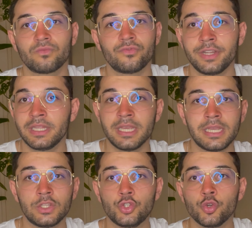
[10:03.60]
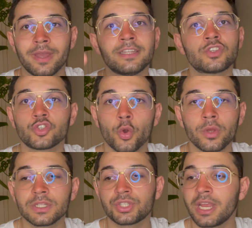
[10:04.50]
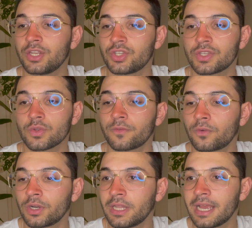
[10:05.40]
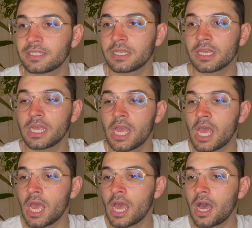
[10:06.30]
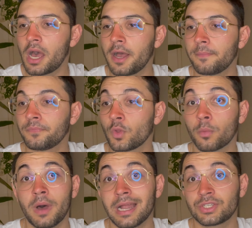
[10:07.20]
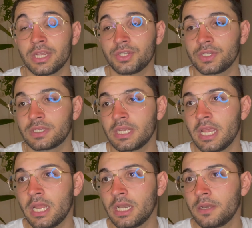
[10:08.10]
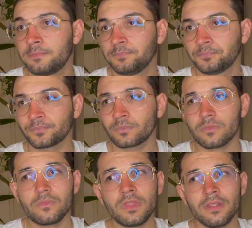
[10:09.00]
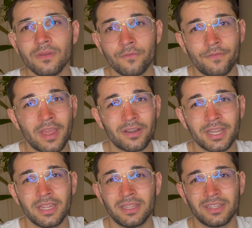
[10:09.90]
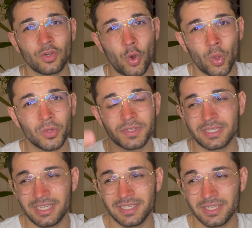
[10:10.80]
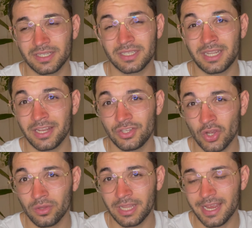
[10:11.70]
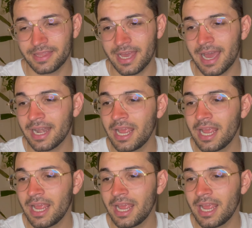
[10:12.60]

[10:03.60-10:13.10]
really do any soil changes or fertilizing or pot changes in very cold seasons. They don't like that.